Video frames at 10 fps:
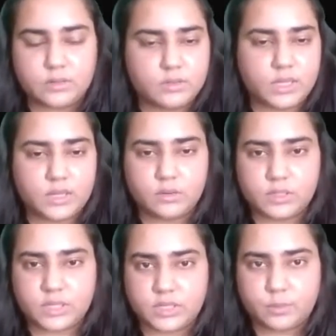
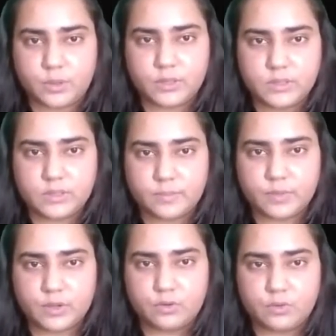single data points.
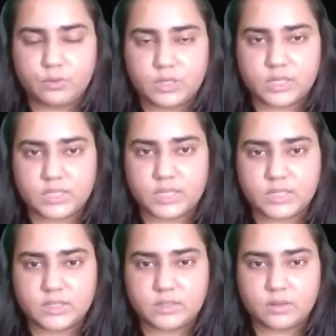Root
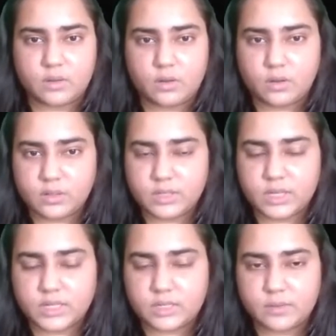contains all the
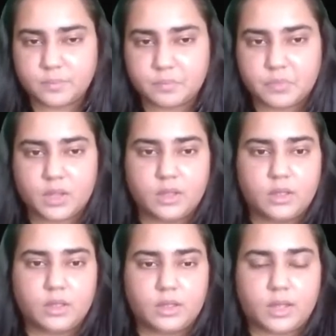data
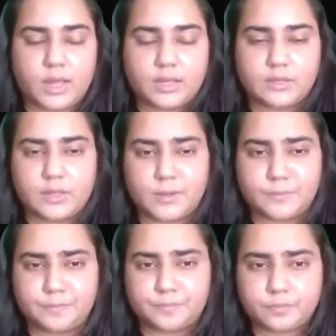and
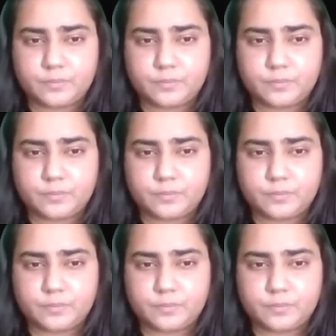um,